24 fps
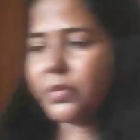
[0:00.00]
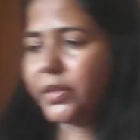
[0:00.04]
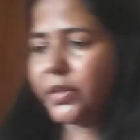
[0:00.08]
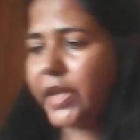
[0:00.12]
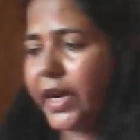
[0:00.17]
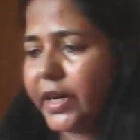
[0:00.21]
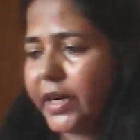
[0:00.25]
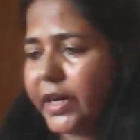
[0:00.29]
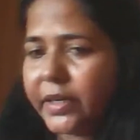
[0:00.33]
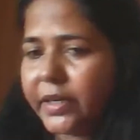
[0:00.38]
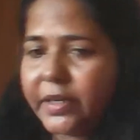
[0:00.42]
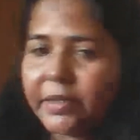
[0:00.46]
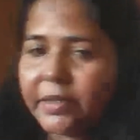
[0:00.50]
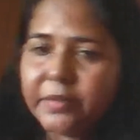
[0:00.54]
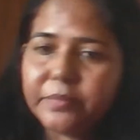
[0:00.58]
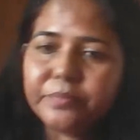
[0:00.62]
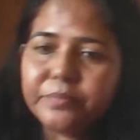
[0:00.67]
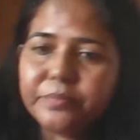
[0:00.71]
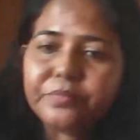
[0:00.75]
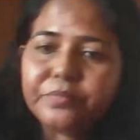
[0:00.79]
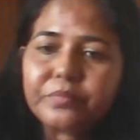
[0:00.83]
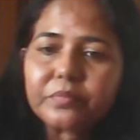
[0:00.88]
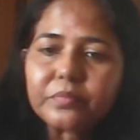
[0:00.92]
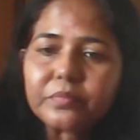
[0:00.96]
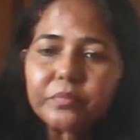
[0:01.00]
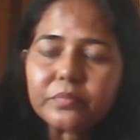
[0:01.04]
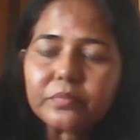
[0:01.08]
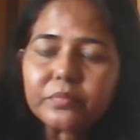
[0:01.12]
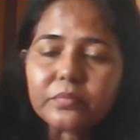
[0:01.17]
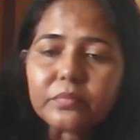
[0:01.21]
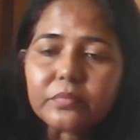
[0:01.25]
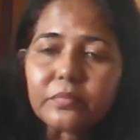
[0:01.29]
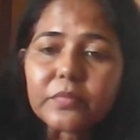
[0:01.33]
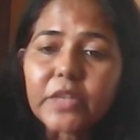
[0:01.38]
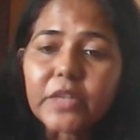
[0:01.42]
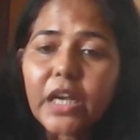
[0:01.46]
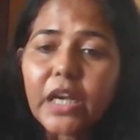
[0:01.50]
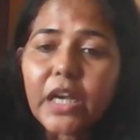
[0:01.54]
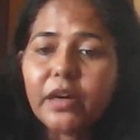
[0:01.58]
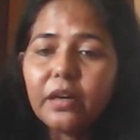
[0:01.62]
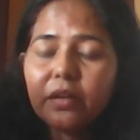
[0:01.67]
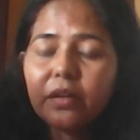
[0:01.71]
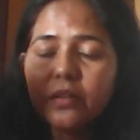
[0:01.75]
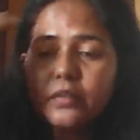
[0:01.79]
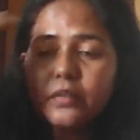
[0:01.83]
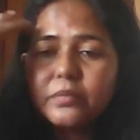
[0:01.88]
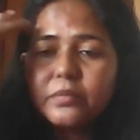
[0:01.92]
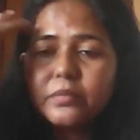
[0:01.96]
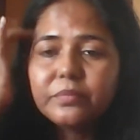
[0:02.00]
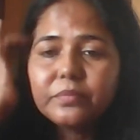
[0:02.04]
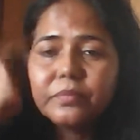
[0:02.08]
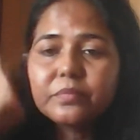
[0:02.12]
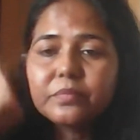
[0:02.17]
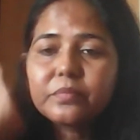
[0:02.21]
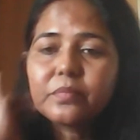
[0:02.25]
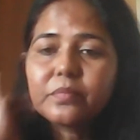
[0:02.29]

that um,